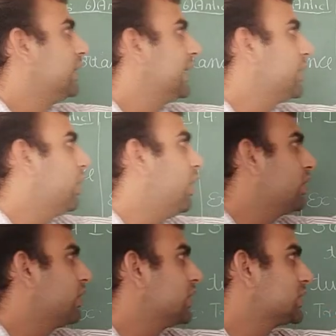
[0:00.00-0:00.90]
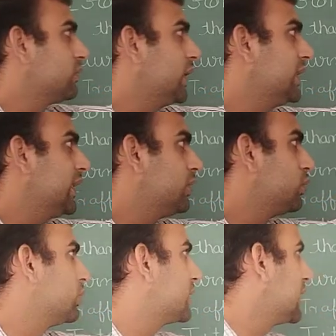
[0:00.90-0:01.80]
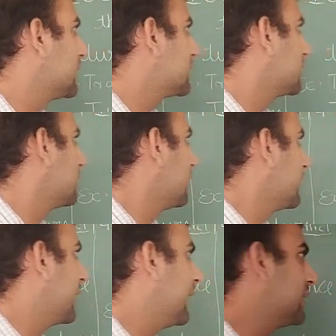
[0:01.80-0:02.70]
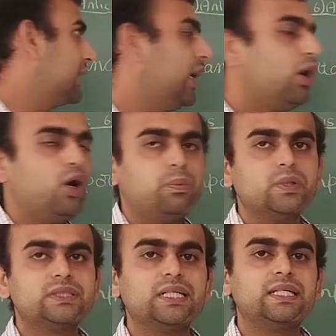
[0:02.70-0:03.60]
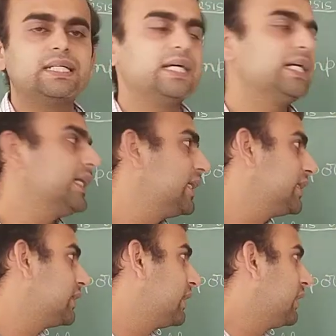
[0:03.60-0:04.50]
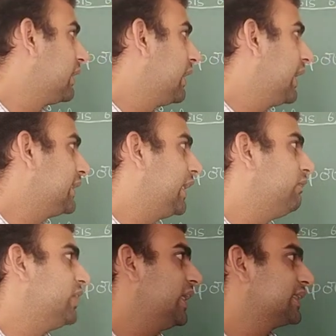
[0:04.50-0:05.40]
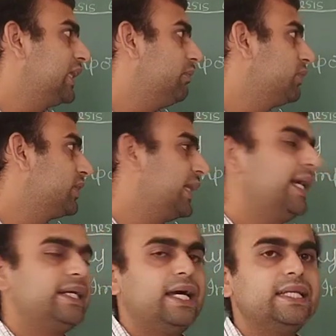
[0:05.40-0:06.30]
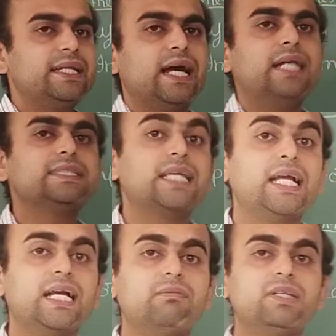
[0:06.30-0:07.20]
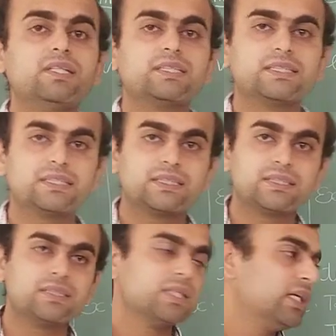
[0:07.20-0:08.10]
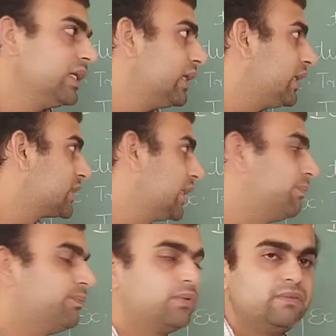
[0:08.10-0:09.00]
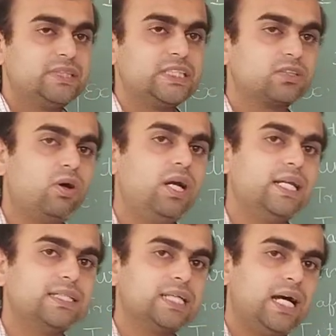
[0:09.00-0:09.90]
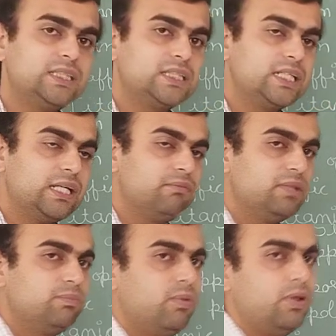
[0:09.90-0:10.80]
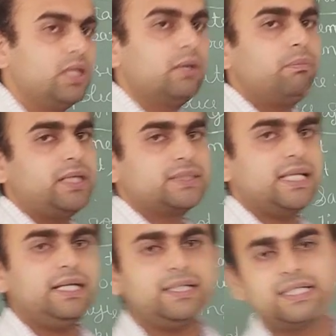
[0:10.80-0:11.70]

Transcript: It occurs when the two things take the opposite turn. I gave you example, Titanic, unsinkable ship which is called as an unsinkable boat but sunk